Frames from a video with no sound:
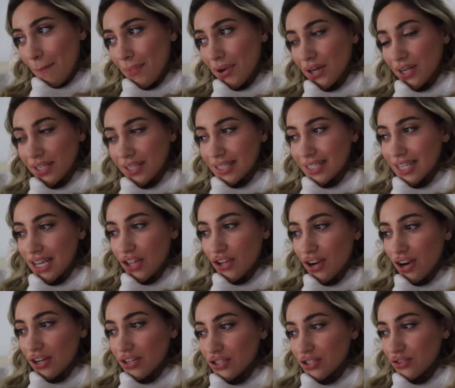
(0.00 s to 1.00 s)
putting together
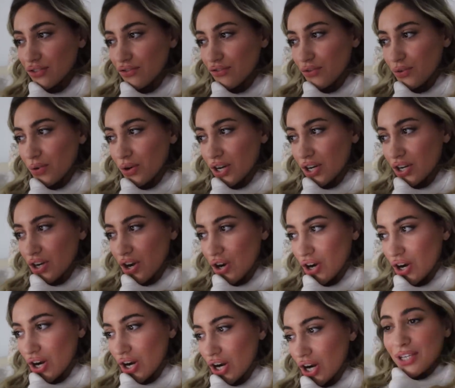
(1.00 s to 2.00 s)
our Sephora
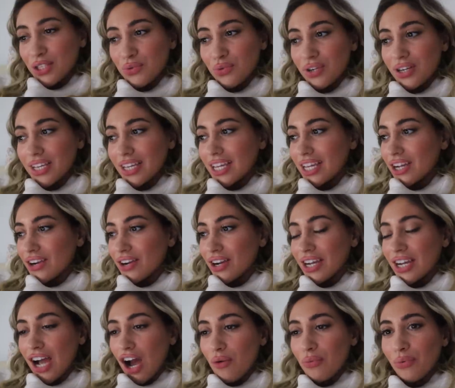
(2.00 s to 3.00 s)
cart because we're
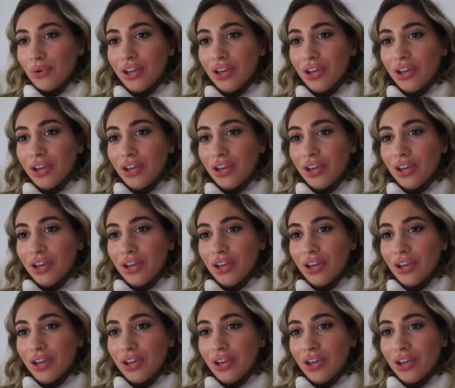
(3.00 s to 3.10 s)
gearing up.